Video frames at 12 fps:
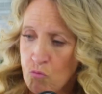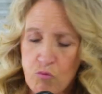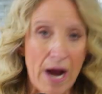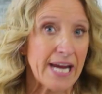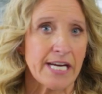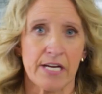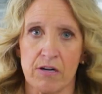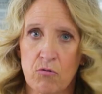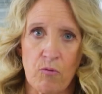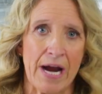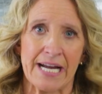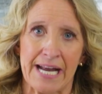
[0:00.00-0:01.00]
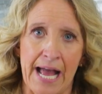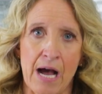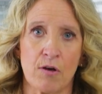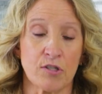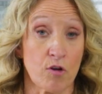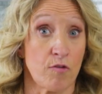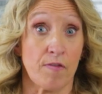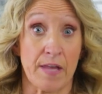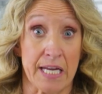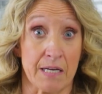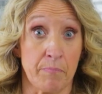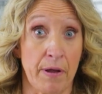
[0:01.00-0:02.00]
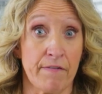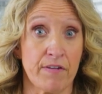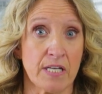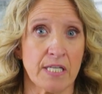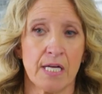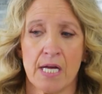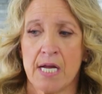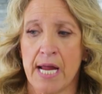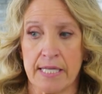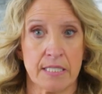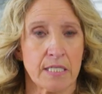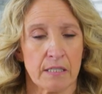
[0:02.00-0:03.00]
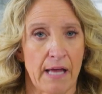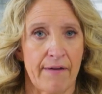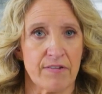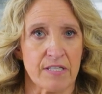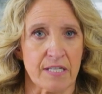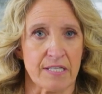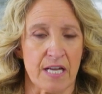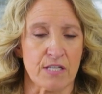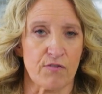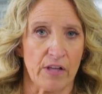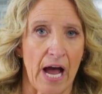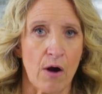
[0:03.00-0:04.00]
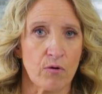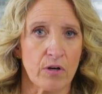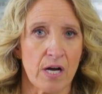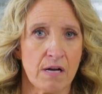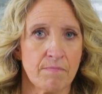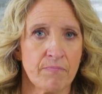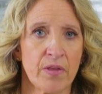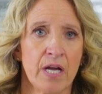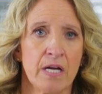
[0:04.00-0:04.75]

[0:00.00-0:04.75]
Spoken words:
right here, right now, so that they can pivot and still have a successful outcome?